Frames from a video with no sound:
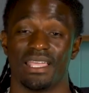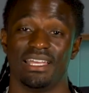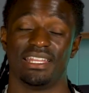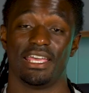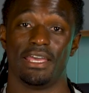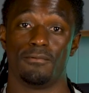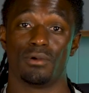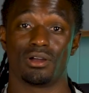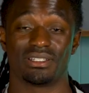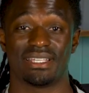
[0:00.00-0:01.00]
and then
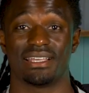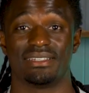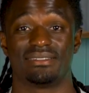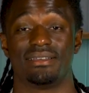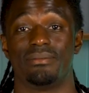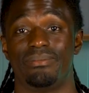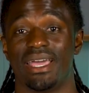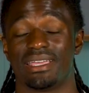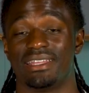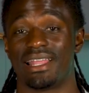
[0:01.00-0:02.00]
we're going to take a step
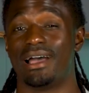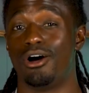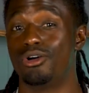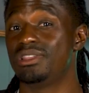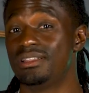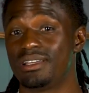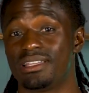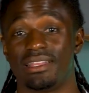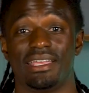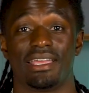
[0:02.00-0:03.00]
back and not only look
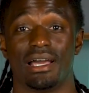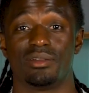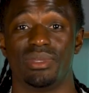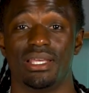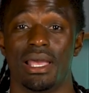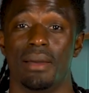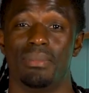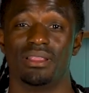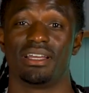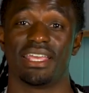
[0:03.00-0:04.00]
at the economy
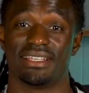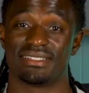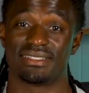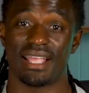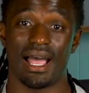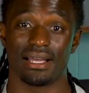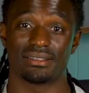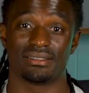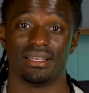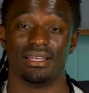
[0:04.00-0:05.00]
but look at
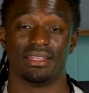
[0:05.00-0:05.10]
stocks